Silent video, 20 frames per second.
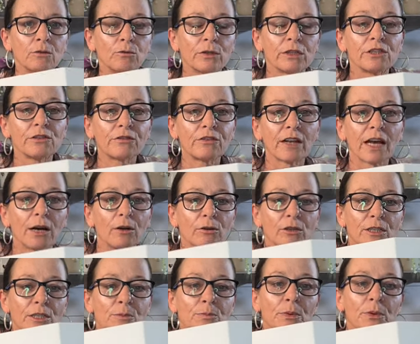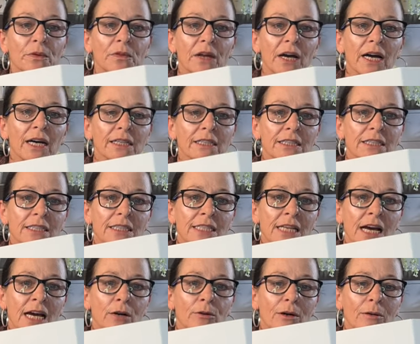with your flowers, but that is
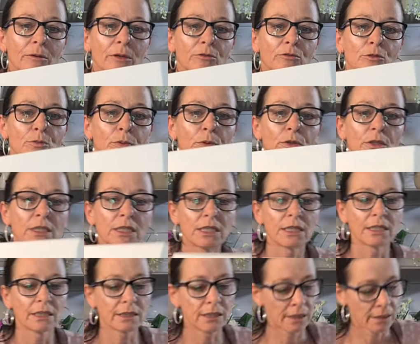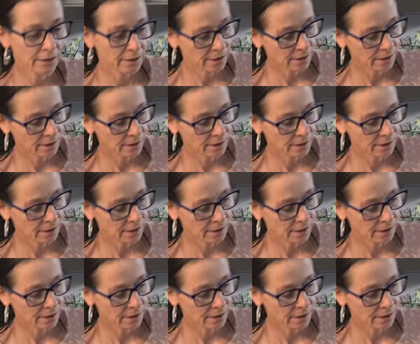how I'm going to put it.